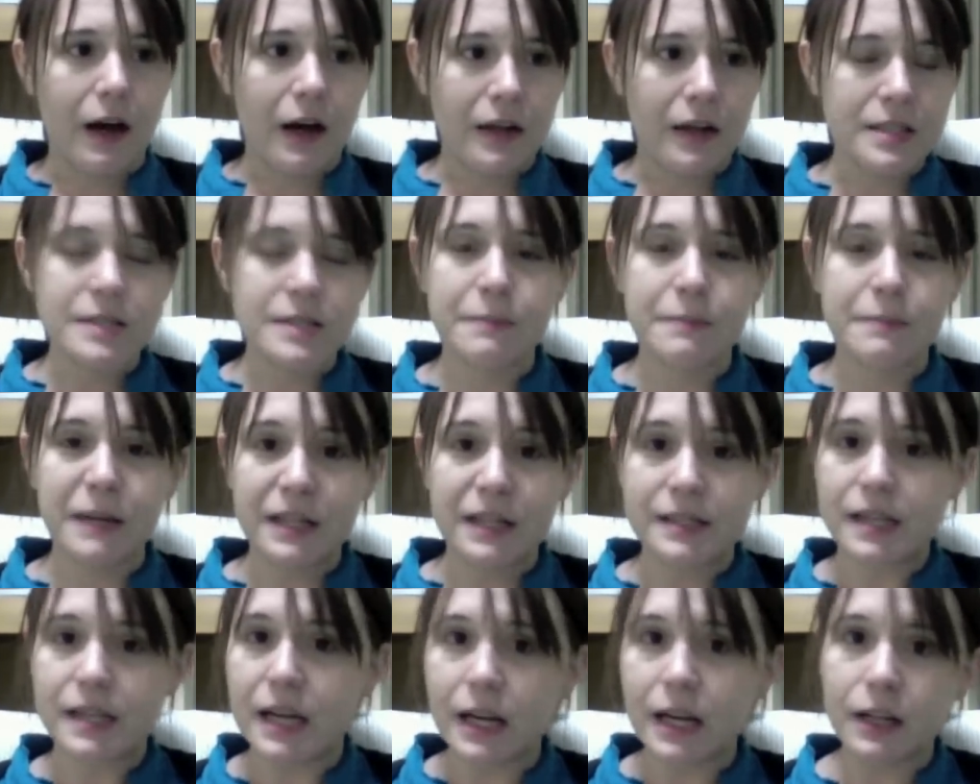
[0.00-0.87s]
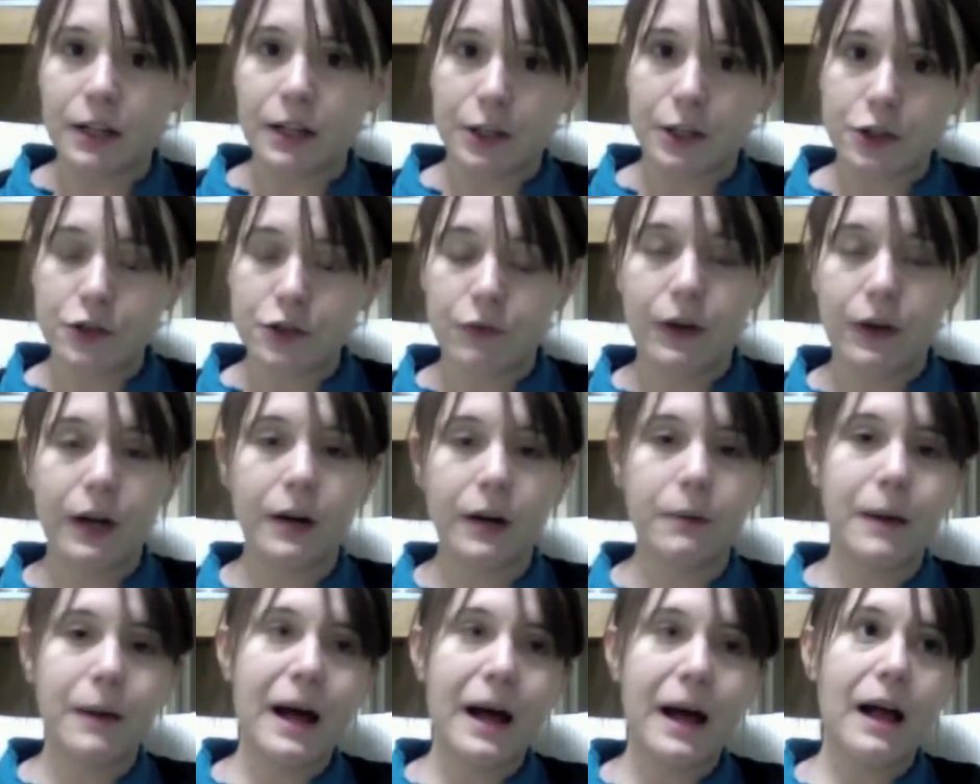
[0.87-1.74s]
speaks English very
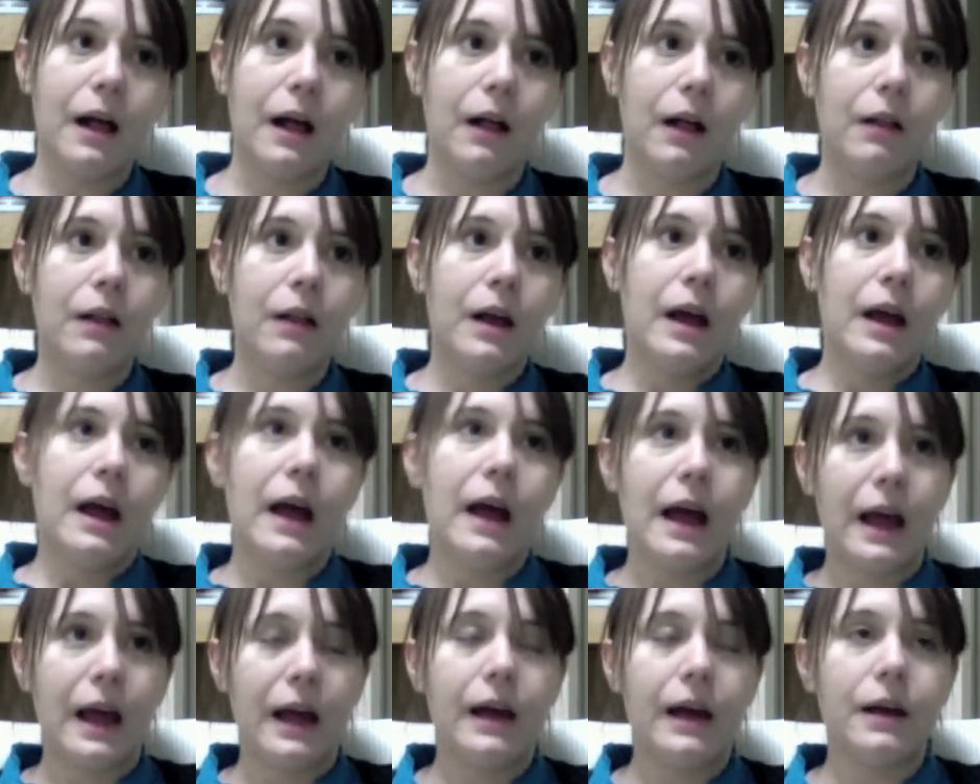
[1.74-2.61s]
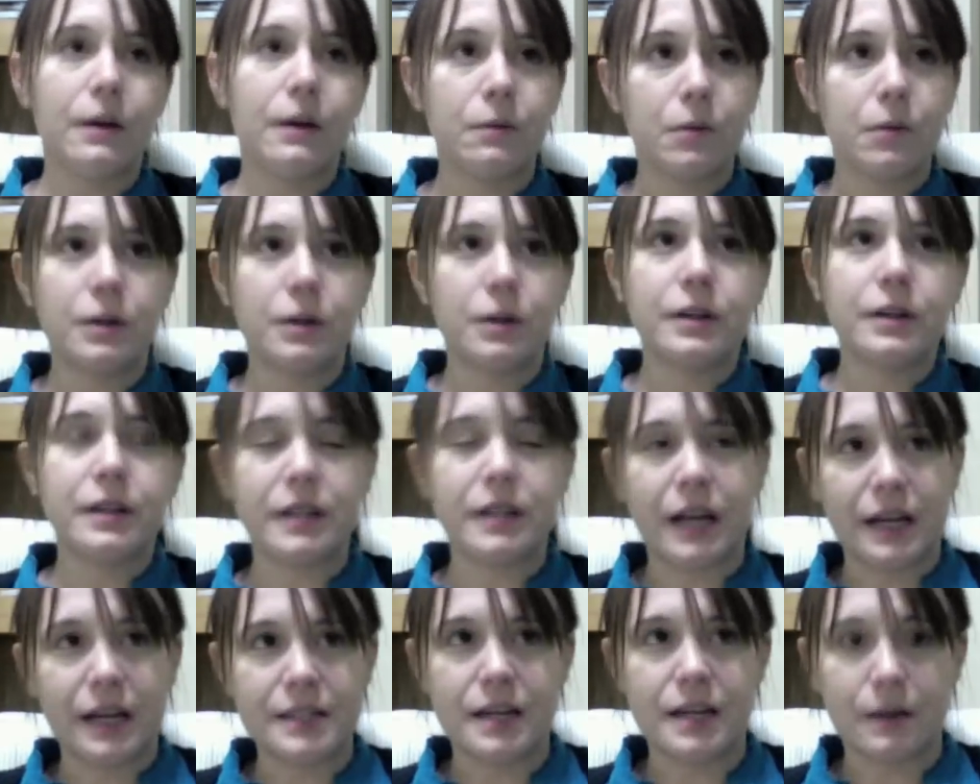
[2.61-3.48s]
well. And one of the
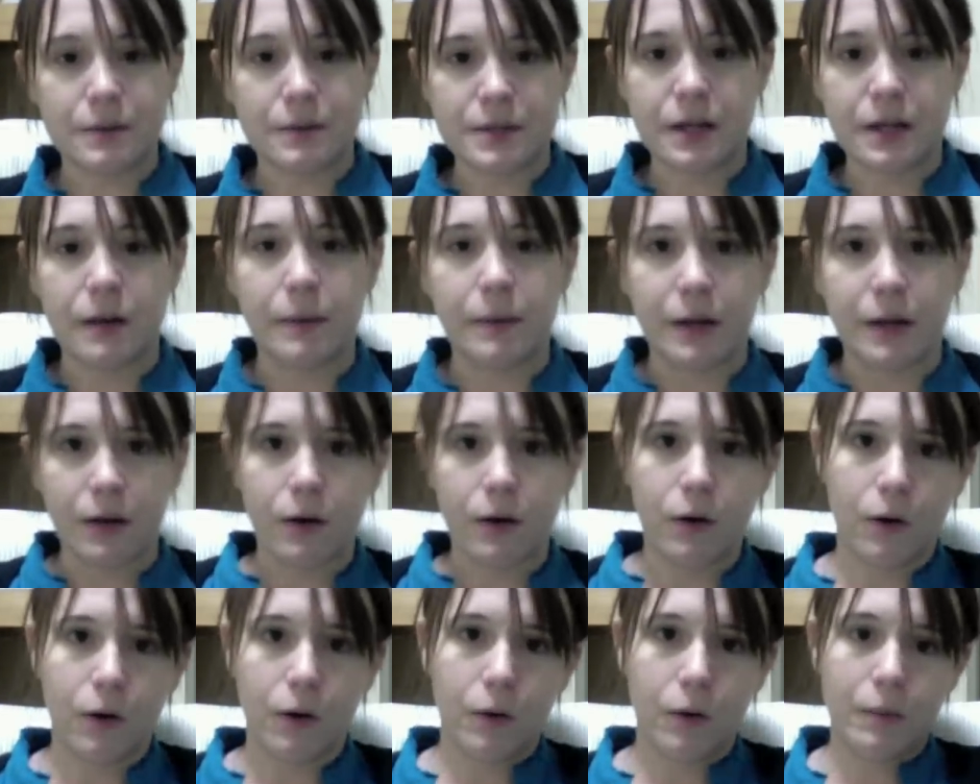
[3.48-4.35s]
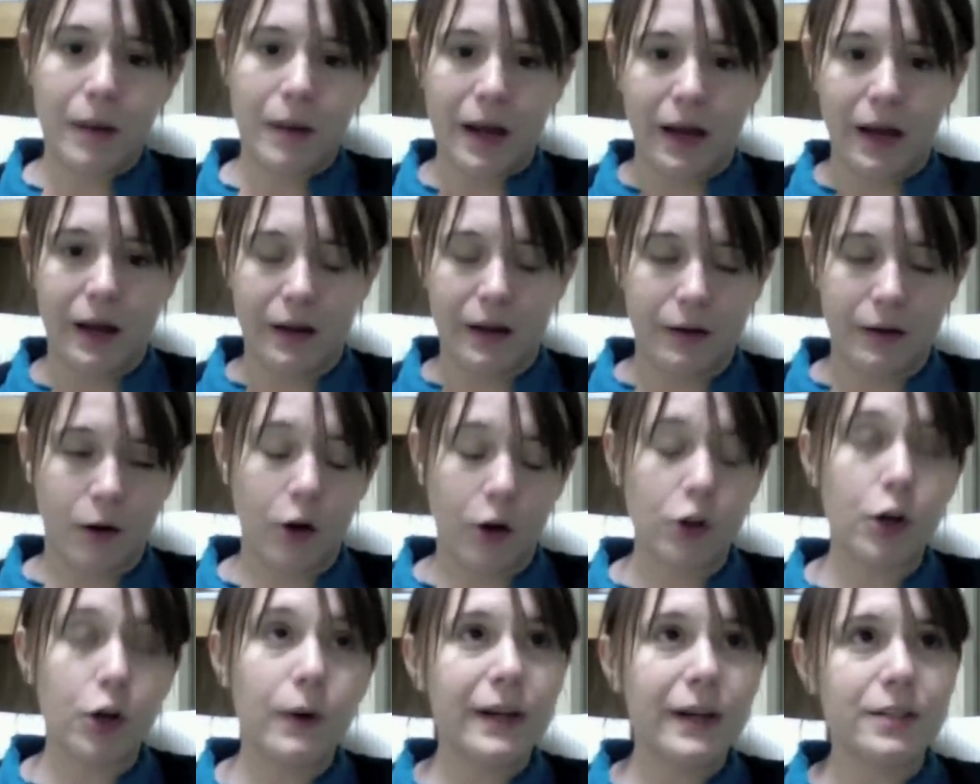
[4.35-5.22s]
days I was coming home,
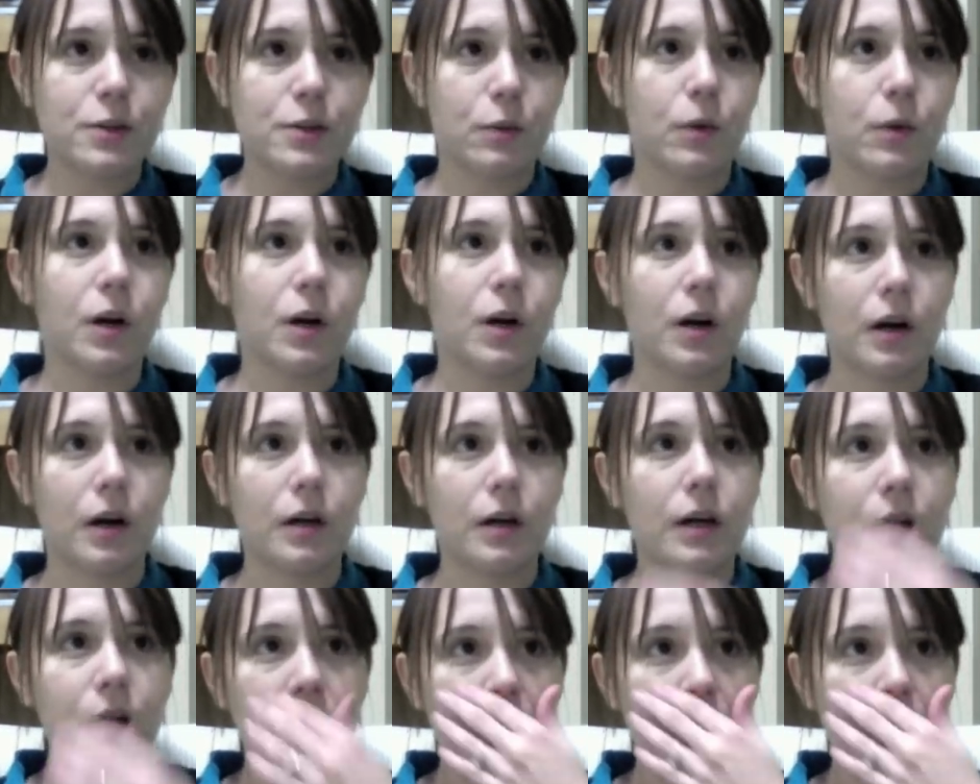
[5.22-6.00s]
or going to work,